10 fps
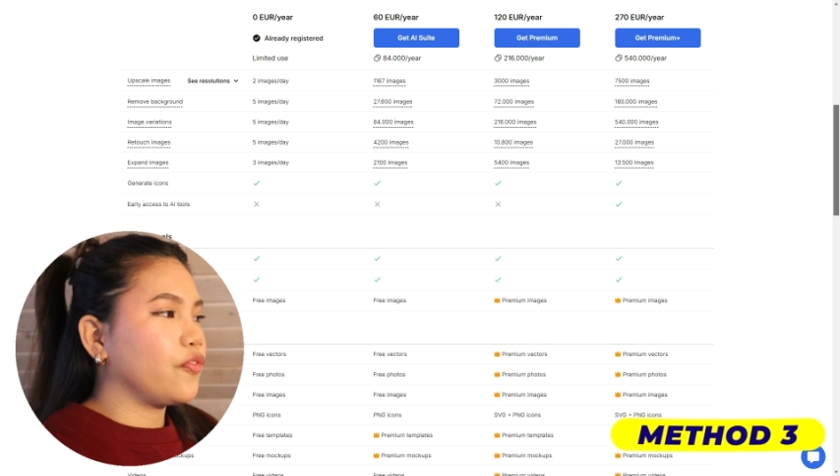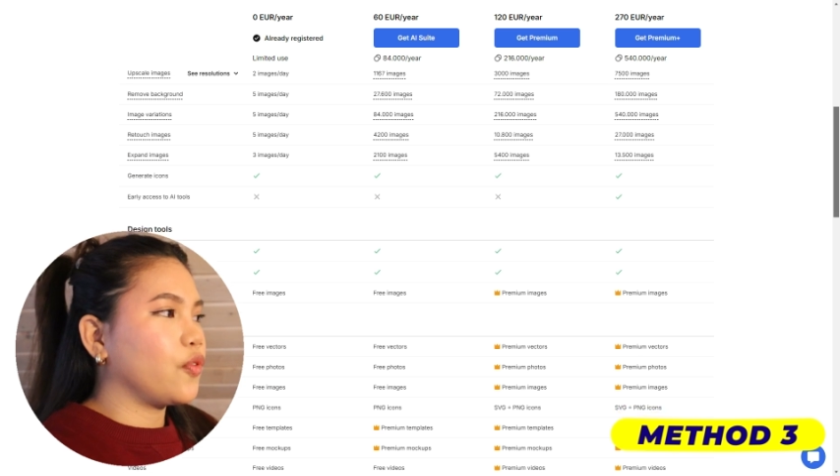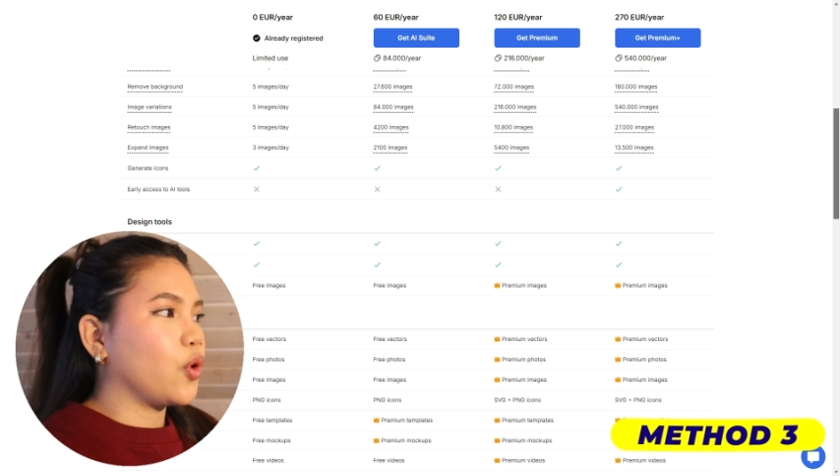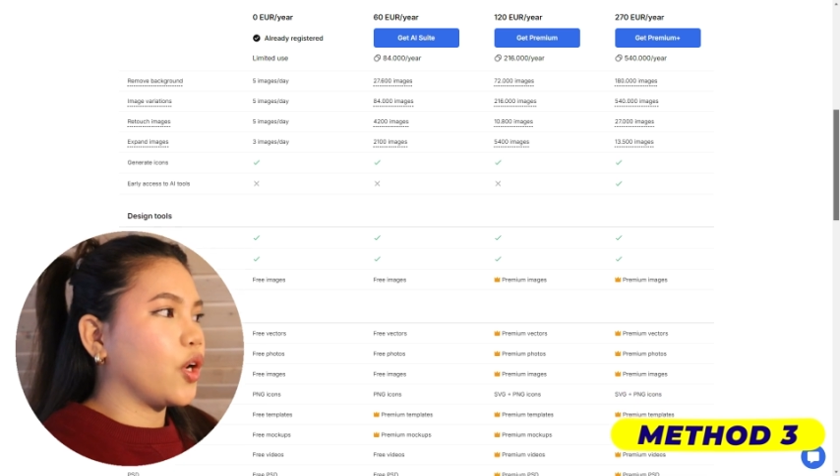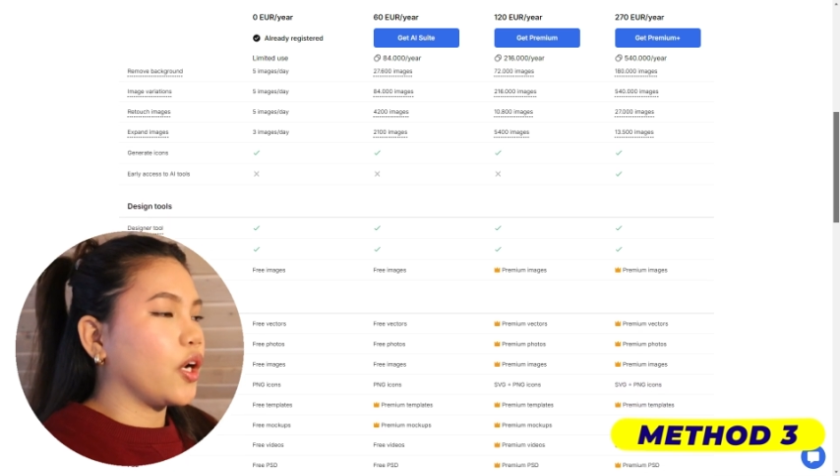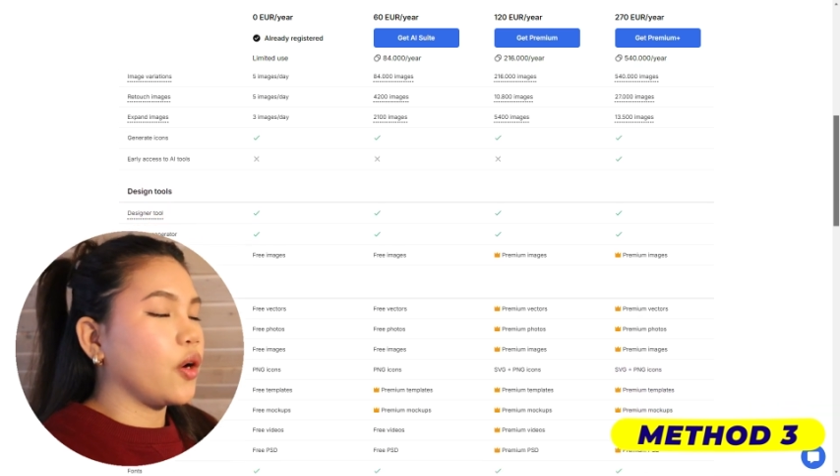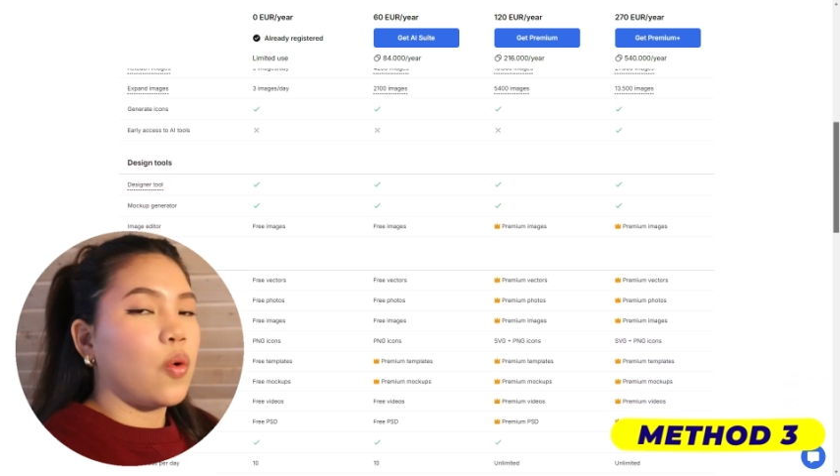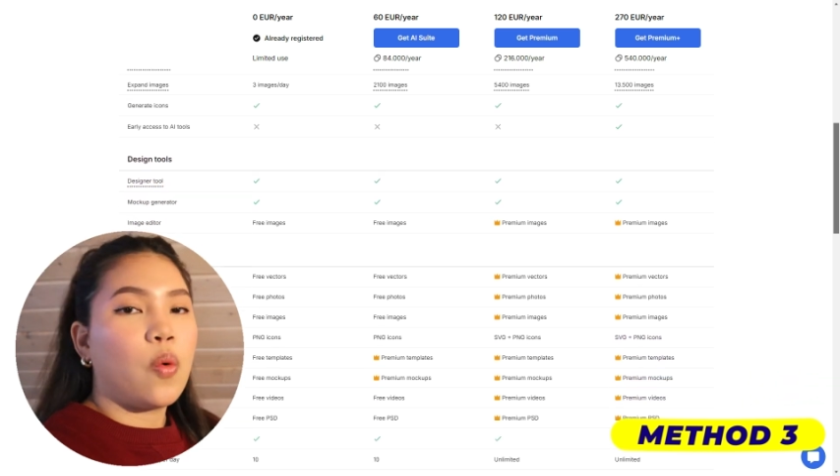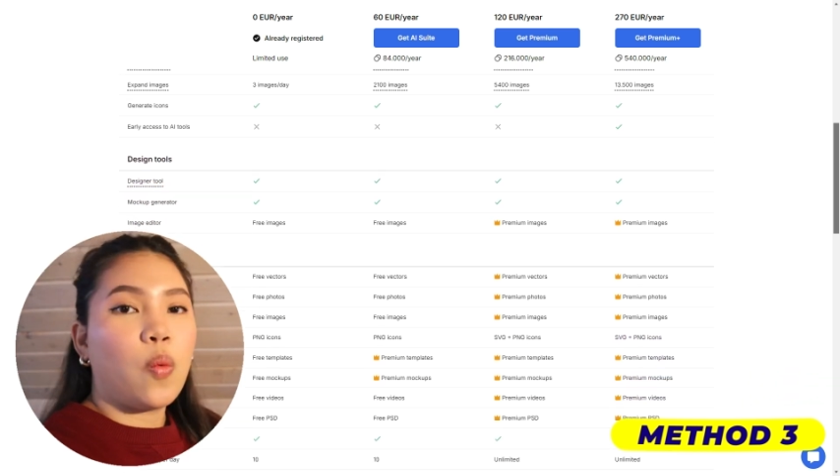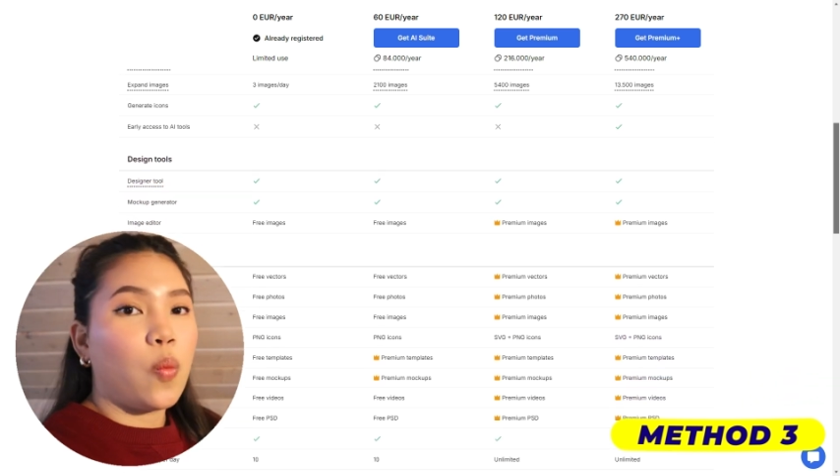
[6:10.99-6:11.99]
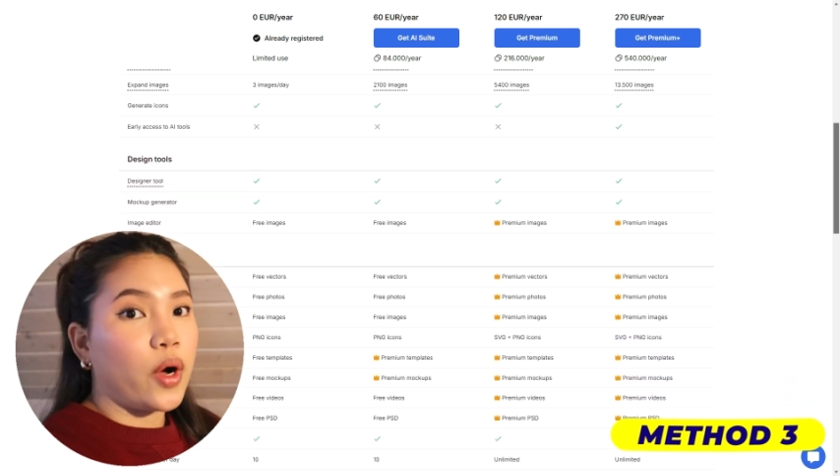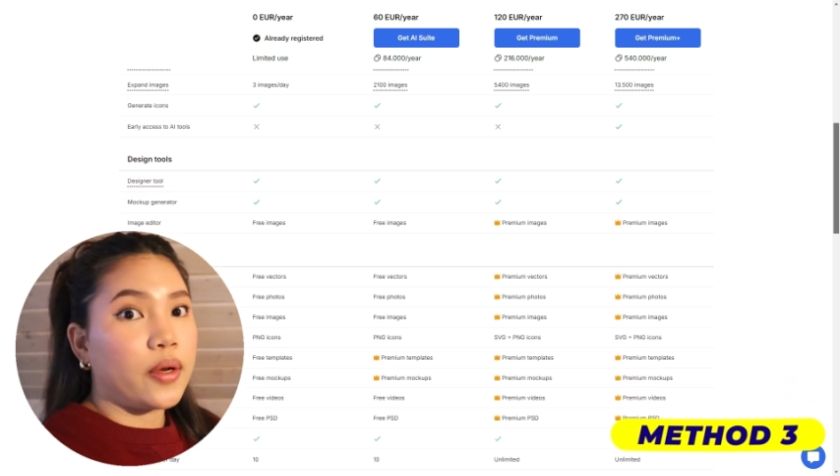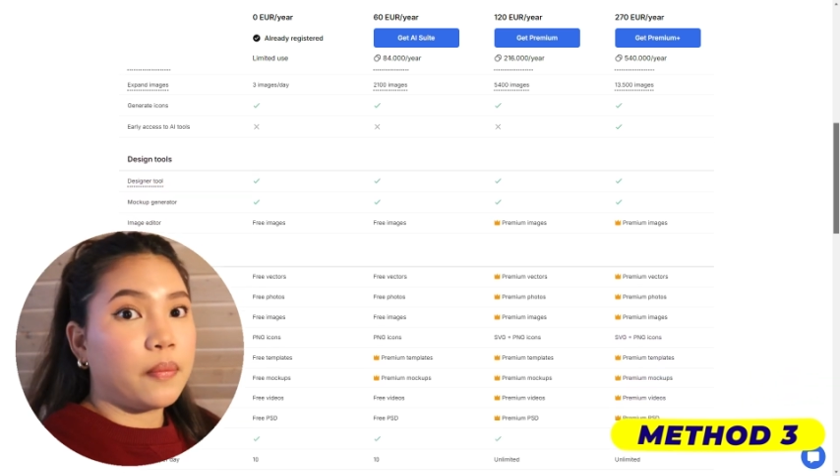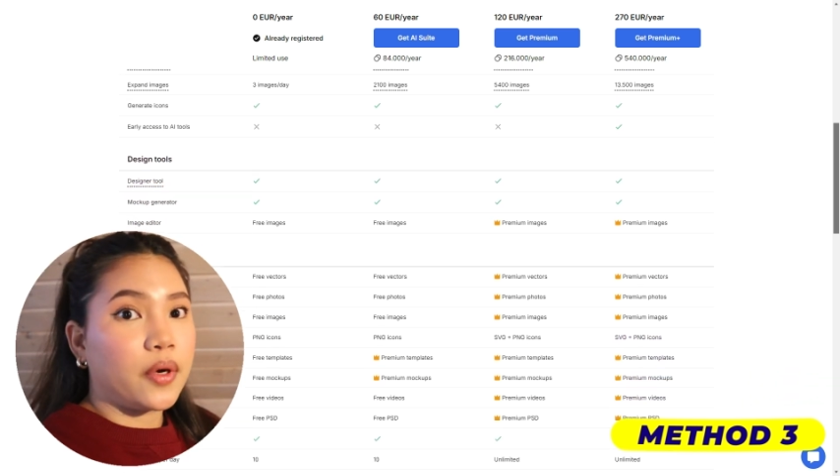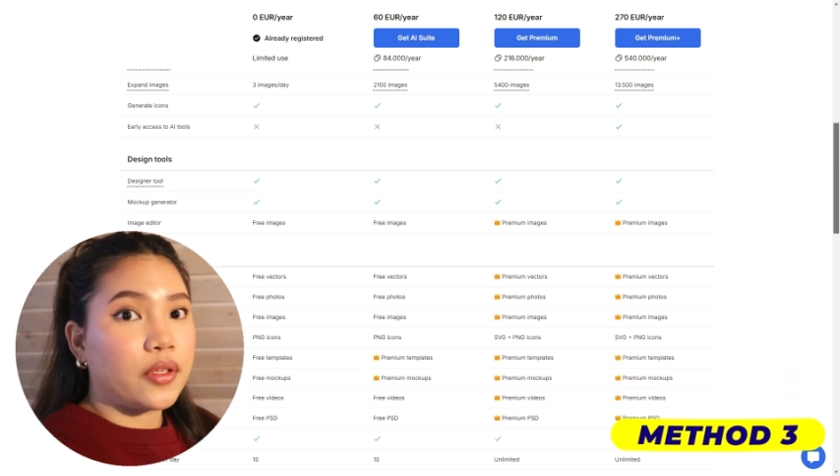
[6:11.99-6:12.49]
for
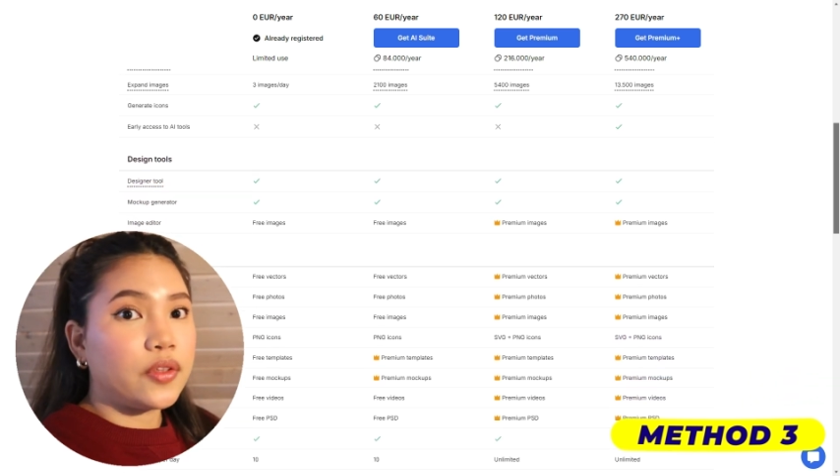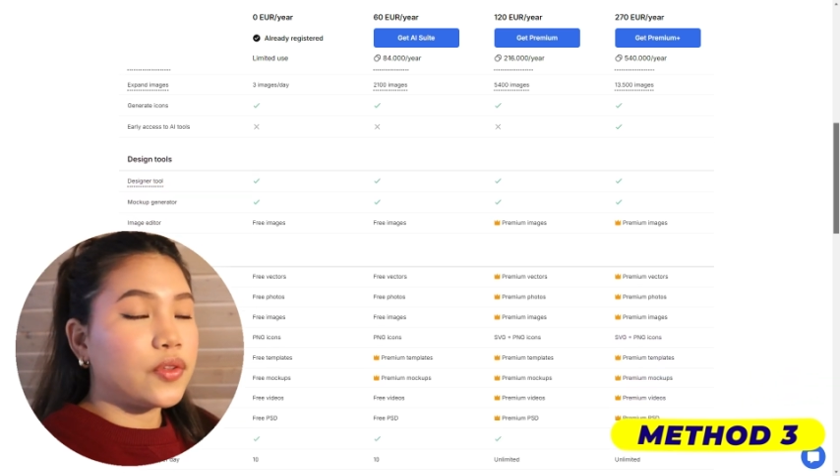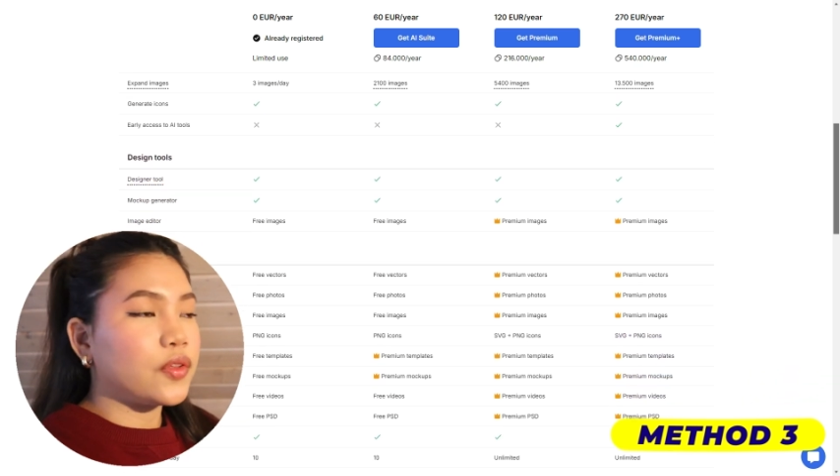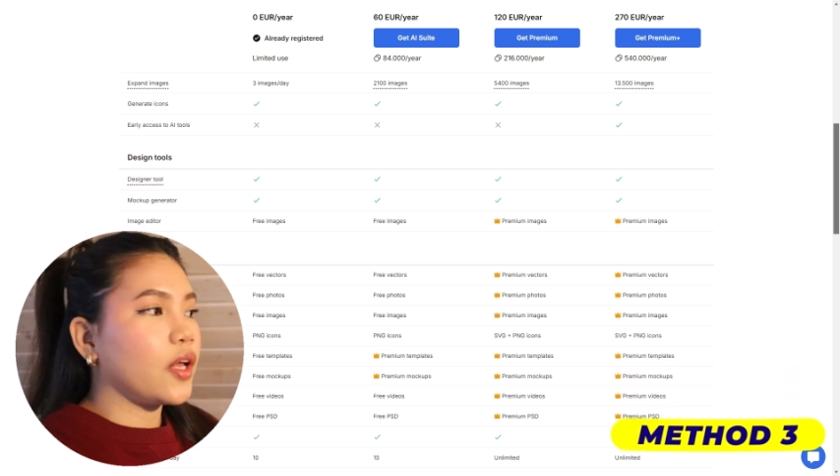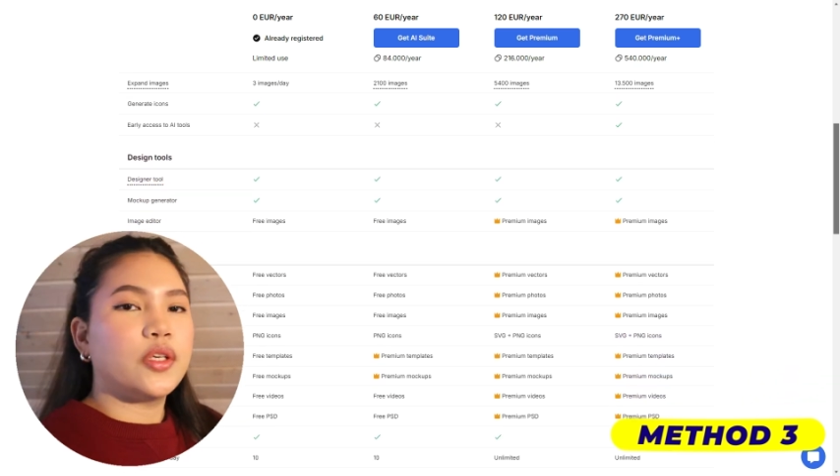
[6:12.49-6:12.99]
1 month.